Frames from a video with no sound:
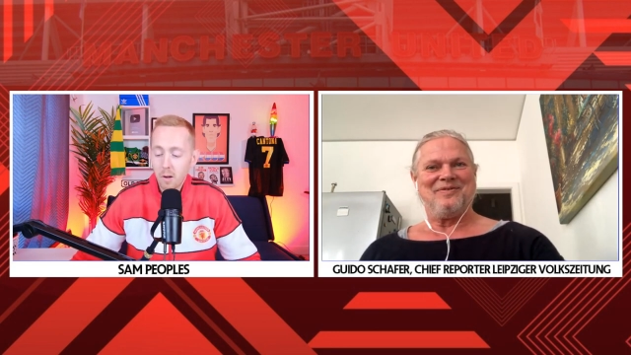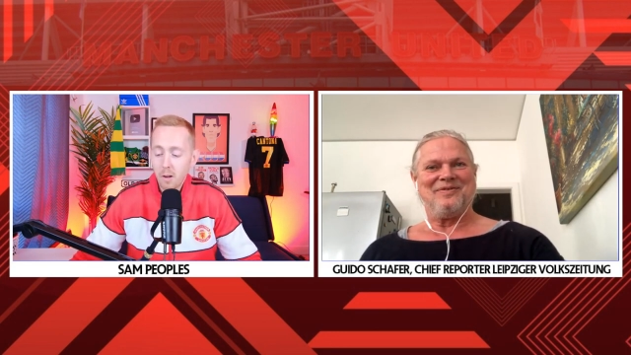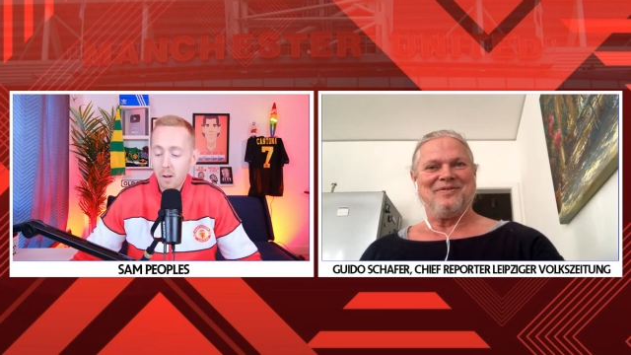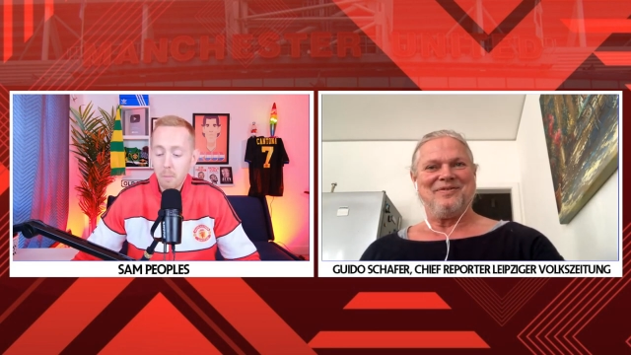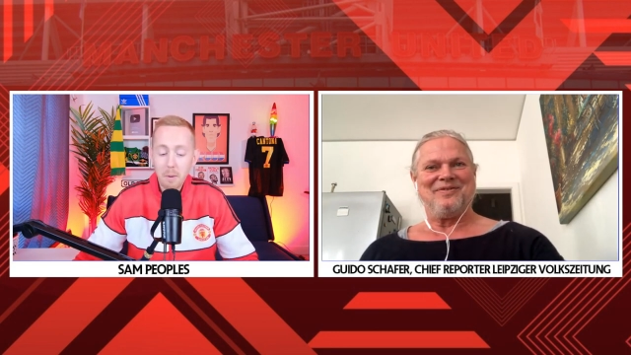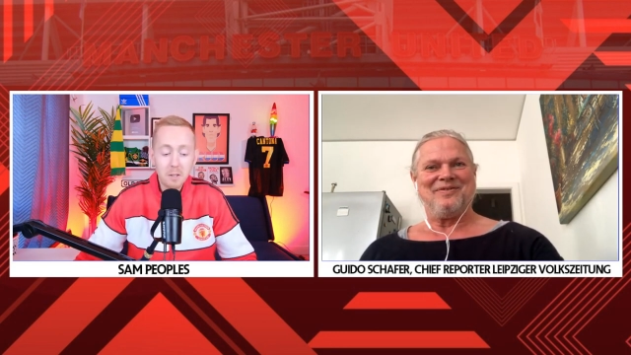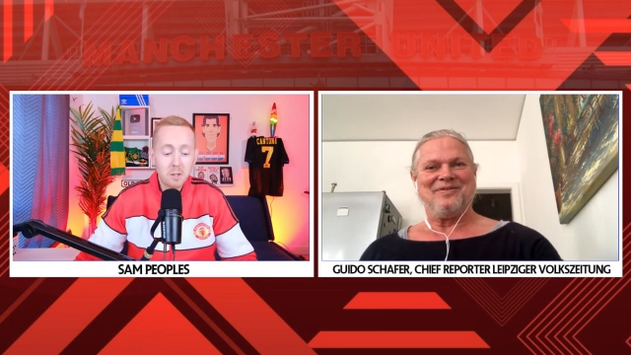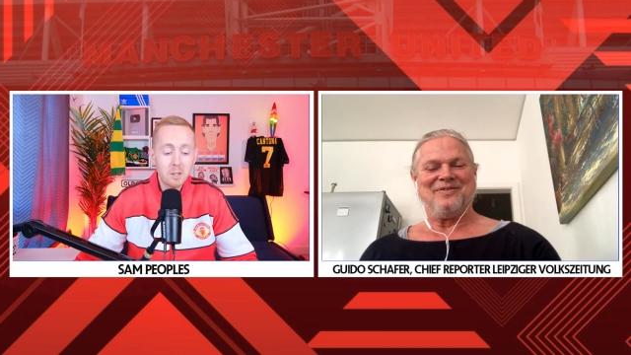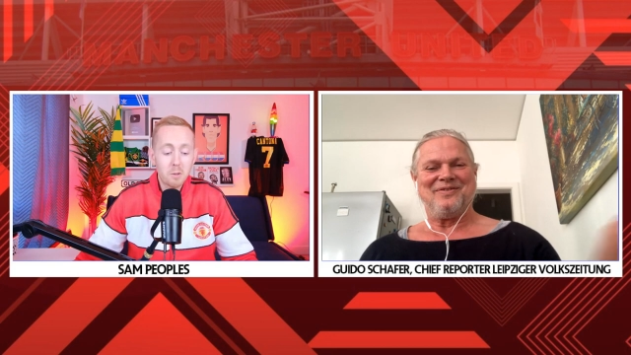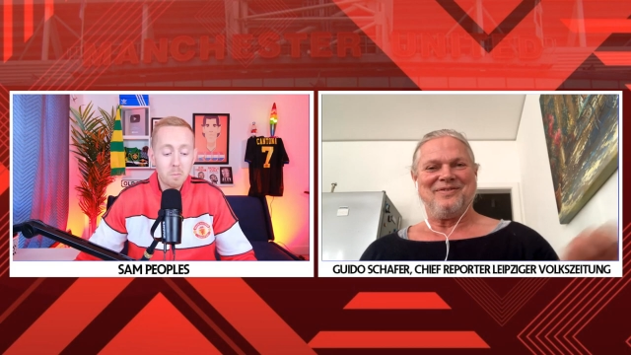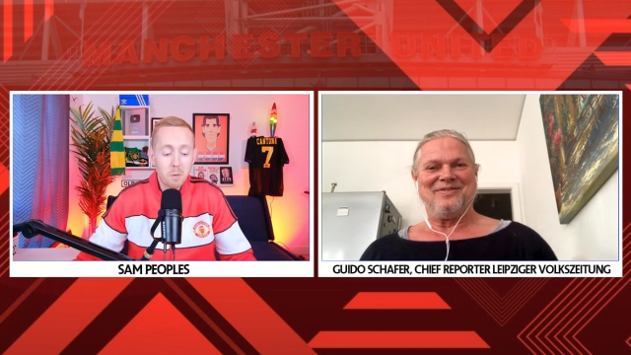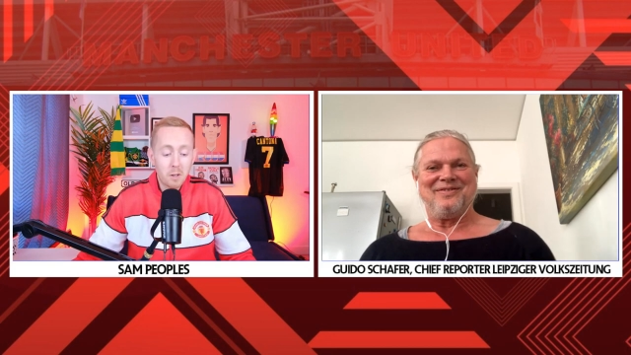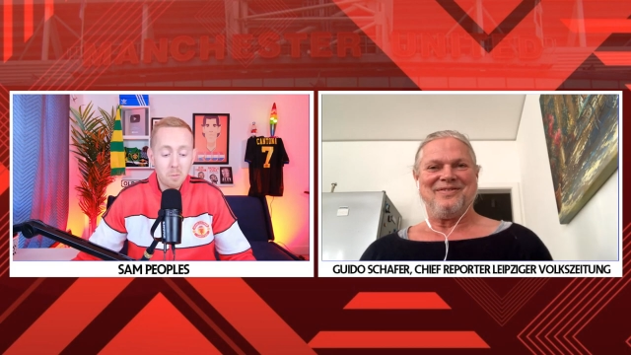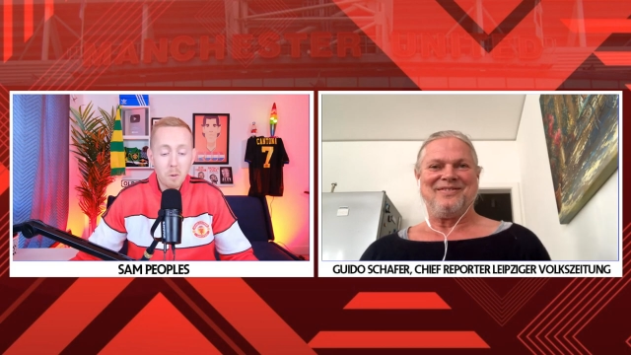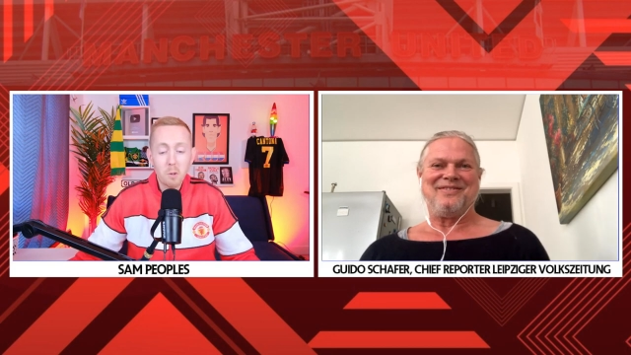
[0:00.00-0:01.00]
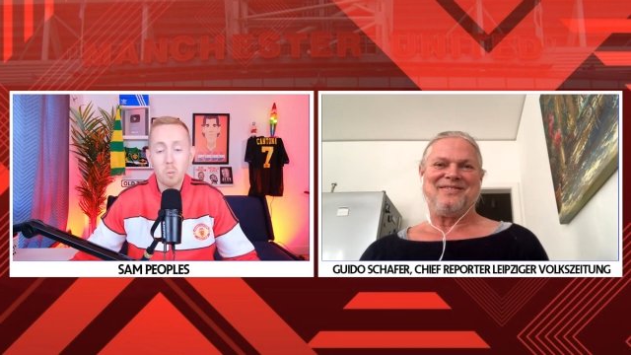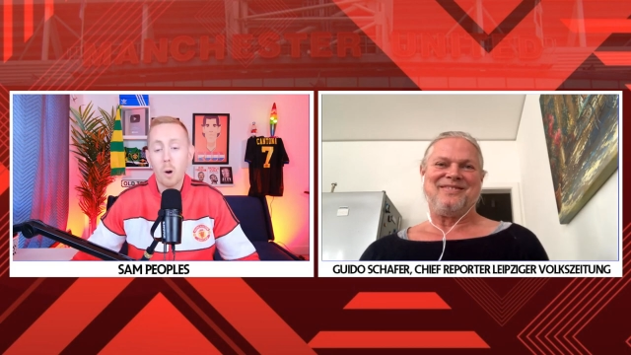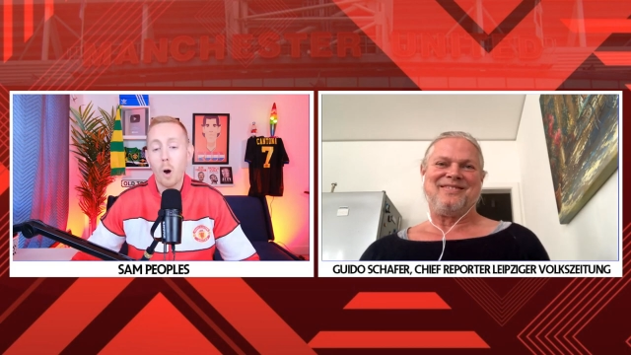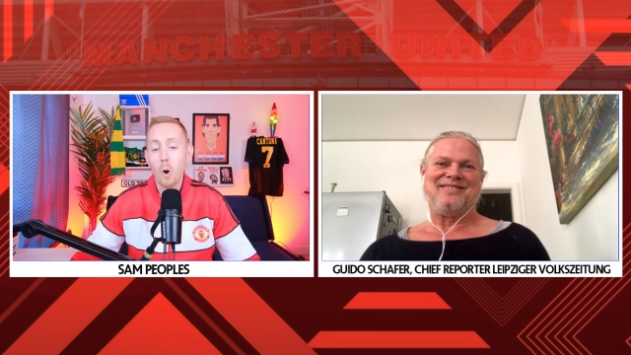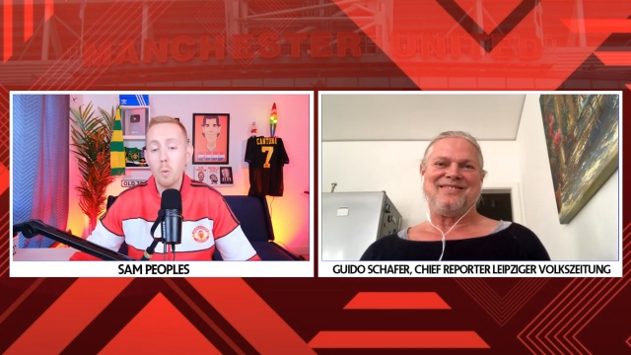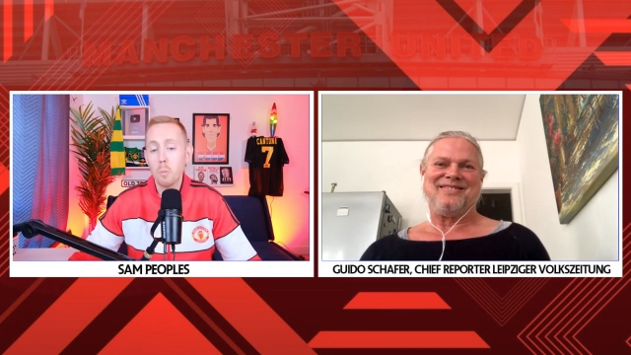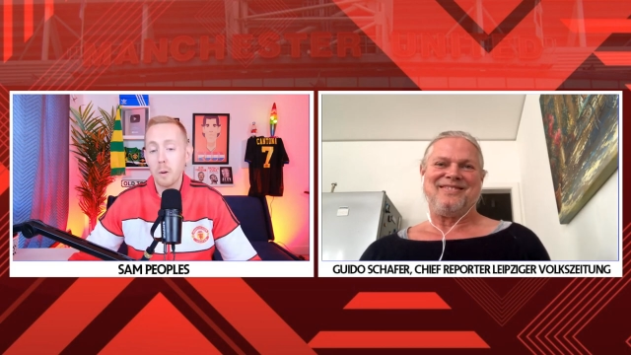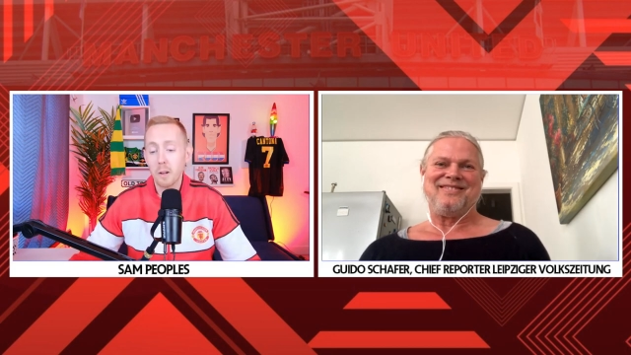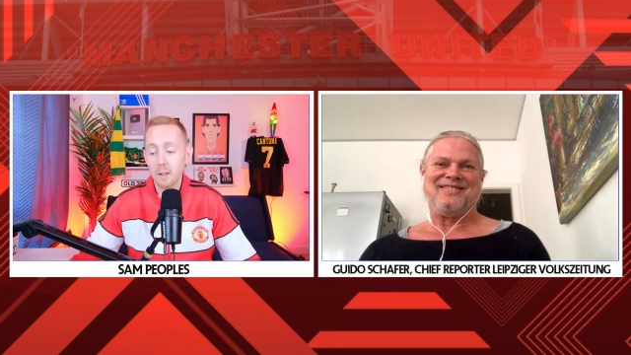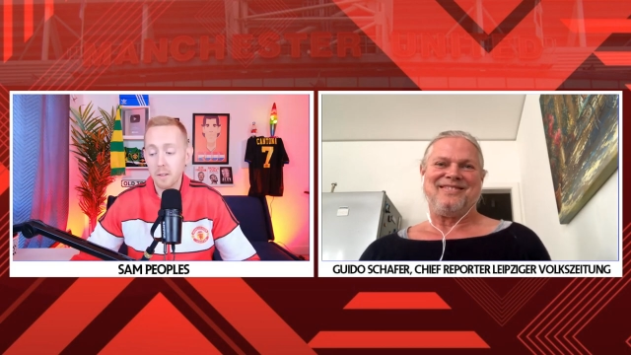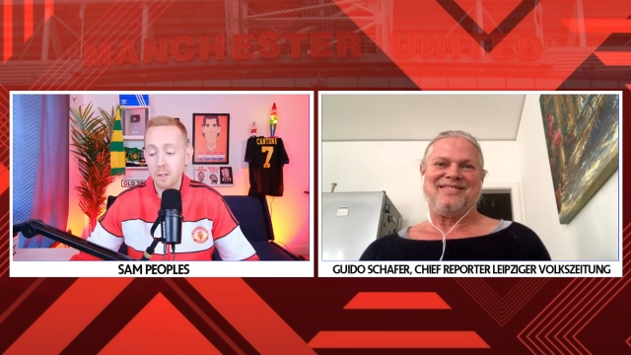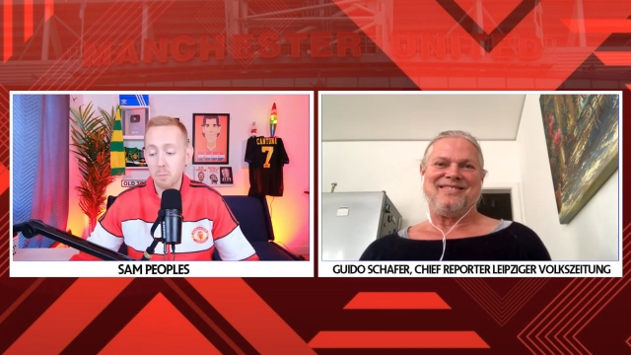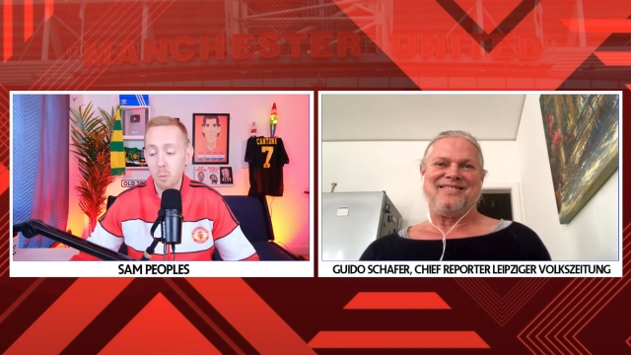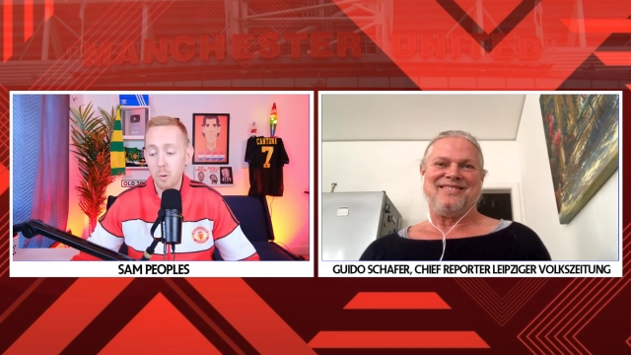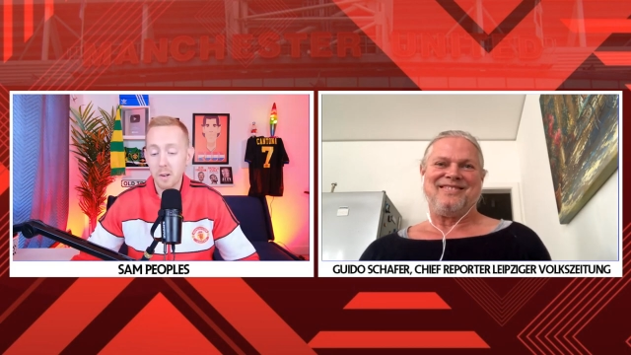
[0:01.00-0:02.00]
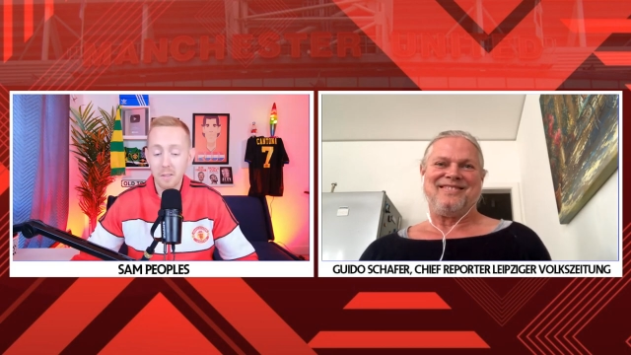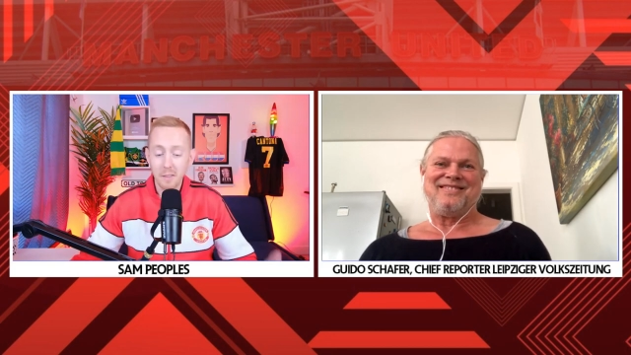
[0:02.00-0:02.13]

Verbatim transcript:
Speaker 1: I, basically, I suppose we're hoping at this point, and